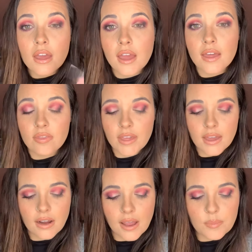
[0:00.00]
And
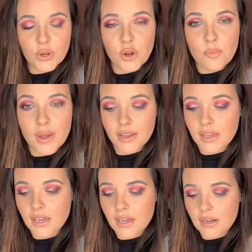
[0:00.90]
then I'm gonna go
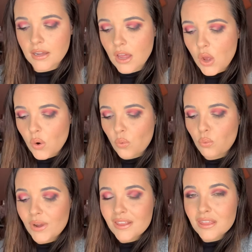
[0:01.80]
back in
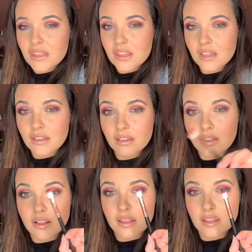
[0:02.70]
with
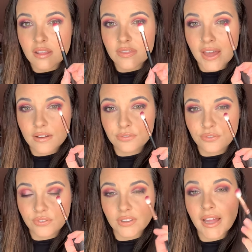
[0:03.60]
that
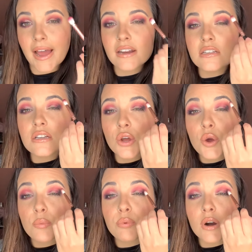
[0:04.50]
flat
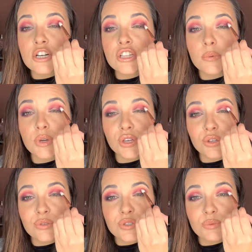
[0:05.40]
brush that we
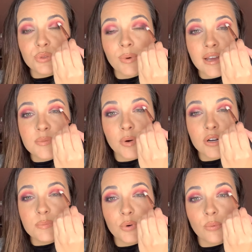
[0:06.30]
used with Raspberry
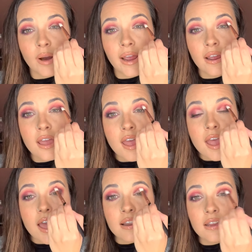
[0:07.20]
Beret,
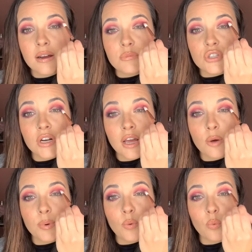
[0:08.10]
and then I'm just gonna
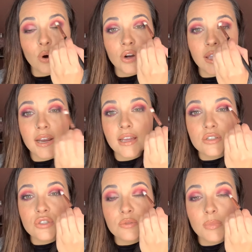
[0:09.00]
help it work it
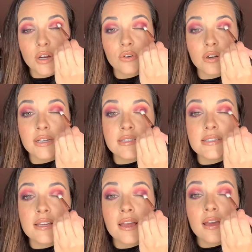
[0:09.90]
into my
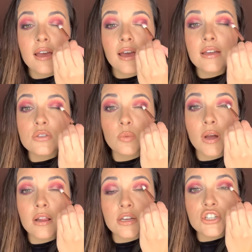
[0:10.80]
crease as
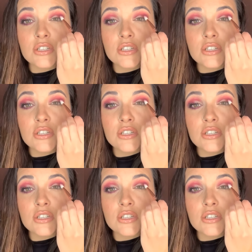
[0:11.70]
well as just